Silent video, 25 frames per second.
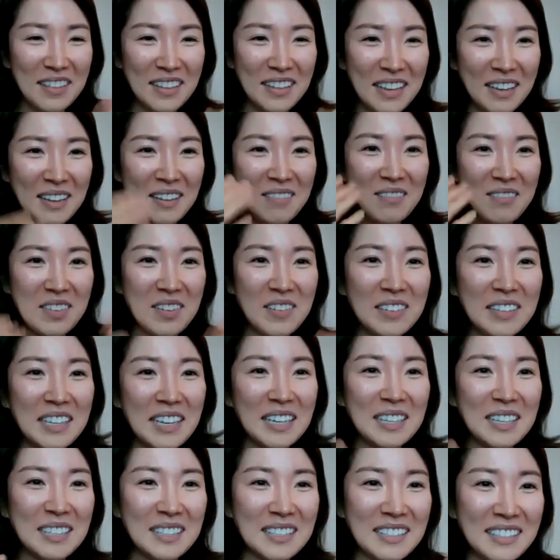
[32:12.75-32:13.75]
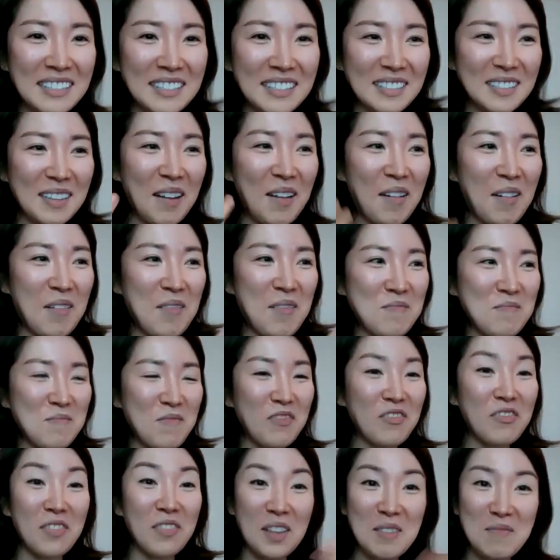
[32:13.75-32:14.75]
like very nice um,
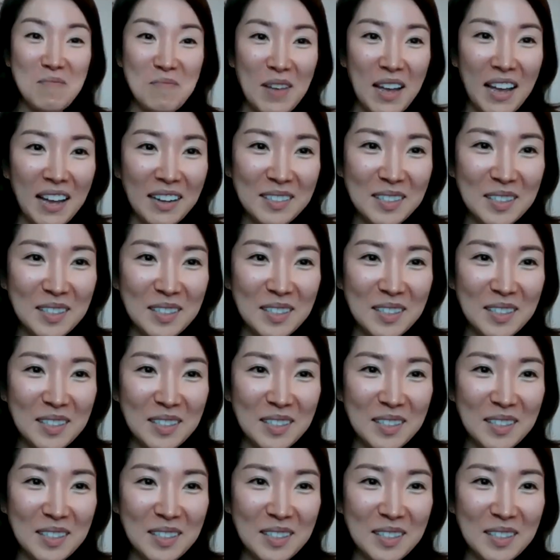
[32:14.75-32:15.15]
feedback.